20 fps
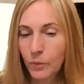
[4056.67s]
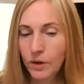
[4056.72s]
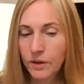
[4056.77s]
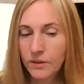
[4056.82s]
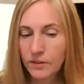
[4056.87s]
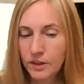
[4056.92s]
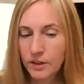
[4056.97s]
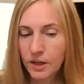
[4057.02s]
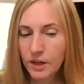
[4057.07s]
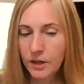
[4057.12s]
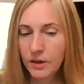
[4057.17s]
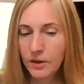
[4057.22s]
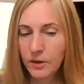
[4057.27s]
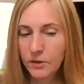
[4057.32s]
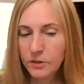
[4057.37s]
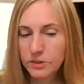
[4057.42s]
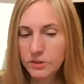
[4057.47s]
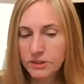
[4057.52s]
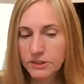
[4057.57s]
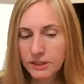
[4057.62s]
one of the young
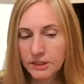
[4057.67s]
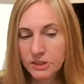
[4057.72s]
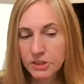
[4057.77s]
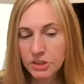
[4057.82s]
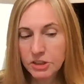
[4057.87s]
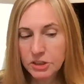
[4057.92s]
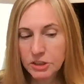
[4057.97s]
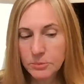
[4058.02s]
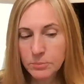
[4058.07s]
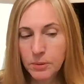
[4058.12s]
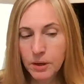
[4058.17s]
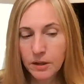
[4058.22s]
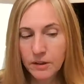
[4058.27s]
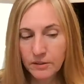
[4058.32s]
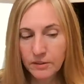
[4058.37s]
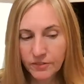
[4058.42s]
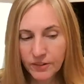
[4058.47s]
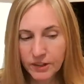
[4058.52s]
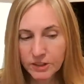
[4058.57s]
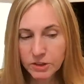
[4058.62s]
girls said that she had
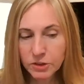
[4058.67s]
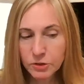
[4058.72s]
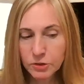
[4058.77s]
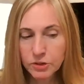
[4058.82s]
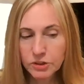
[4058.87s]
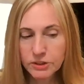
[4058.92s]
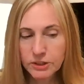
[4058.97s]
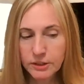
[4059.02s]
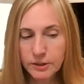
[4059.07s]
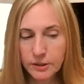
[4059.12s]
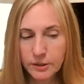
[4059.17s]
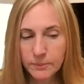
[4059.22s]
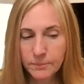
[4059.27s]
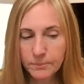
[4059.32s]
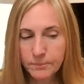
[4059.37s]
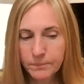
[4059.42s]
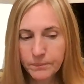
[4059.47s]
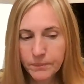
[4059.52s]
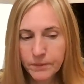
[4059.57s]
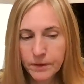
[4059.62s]
bought a facial serum,
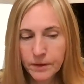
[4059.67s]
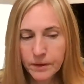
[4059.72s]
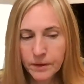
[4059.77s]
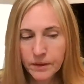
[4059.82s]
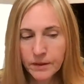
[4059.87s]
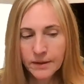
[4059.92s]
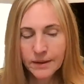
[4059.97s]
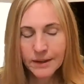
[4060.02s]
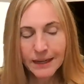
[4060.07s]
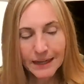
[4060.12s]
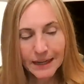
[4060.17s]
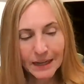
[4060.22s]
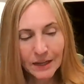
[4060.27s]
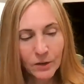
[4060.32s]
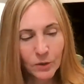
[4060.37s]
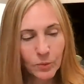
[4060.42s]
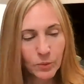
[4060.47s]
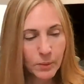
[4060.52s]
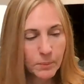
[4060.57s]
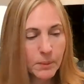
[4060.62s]
and
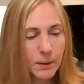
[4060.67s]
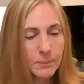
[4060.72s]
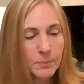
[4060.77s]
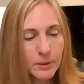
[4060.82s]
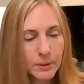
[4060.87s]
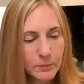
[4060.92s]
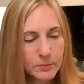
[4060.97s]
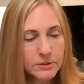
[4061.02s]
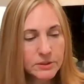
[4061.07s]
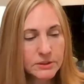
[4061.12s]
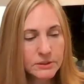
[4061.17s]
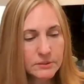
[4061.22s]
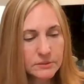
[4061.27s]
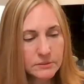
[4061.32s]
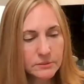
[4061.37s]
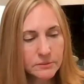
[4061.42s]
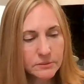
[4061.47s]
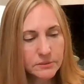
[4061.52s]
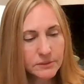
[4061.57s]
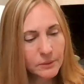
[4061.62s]
I don't remember it
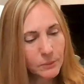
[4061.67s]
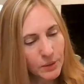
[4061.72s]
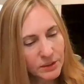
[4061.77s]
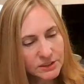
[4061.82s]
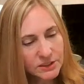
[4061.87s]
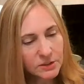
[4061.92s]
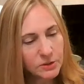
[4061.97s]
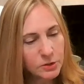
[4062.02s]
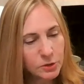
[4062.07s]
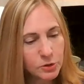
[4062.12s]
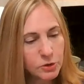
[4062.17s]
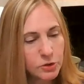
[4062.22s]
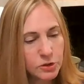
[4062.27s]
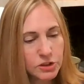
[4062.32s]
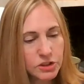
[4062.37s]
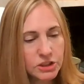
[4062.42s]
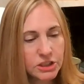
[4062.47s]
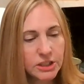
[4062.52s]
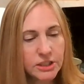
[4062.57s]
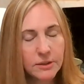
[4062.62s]
wasn't
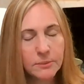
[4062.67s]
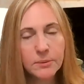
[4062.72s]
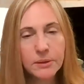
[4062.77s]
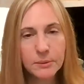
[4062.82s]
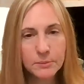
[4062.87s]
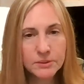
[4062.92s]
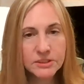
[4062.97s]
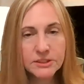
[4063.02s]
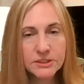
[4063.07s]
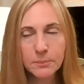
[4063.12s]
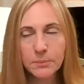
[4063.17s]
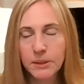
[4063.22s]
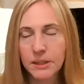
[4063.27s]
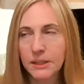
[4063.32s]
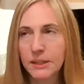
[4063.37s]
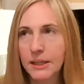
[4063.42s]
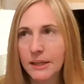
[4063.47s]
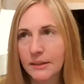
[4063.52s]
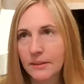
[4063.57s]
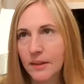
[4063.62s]
Neutrogena, but it was
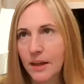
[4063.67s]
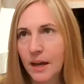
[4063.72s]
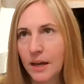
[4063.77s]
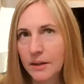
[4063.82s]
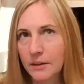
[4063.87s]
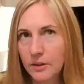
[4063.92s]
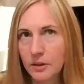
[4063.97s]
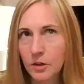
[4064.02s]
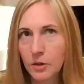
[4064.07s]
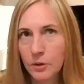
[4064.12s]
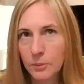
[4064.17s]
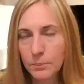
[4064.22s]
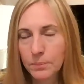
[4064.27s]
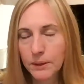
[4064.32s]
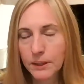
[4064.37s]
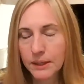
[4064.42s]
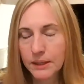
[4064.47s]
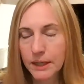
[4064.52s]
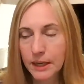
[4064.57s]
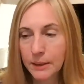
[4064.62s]
somebody like that, a
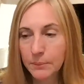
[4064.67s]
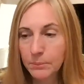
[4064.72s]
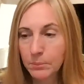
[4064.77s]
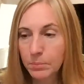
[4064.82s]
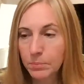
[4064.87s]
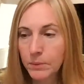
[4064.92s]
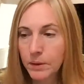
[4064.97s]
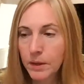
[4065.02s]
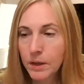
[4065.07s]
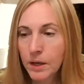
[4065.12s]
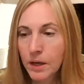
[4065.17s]
big name.